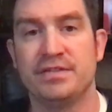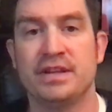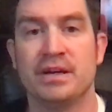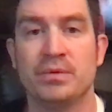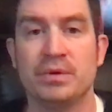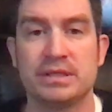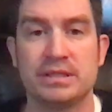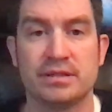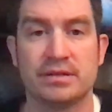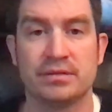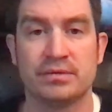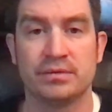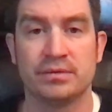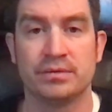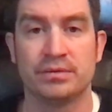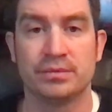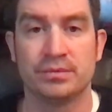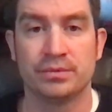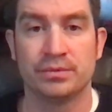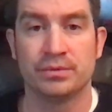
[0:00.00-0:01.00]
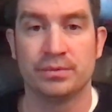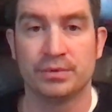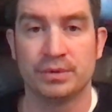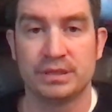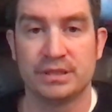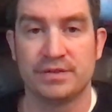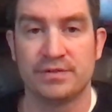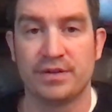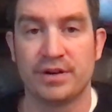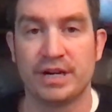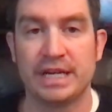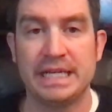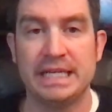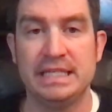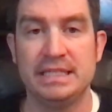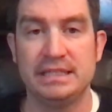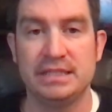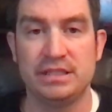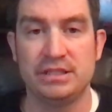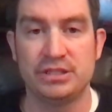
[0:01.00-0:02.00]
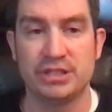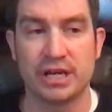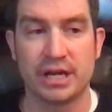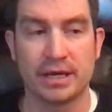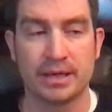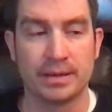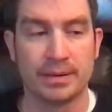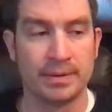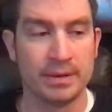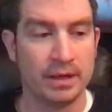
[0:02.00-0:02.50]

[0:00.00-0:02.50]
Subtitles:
Now, what's a very easy check?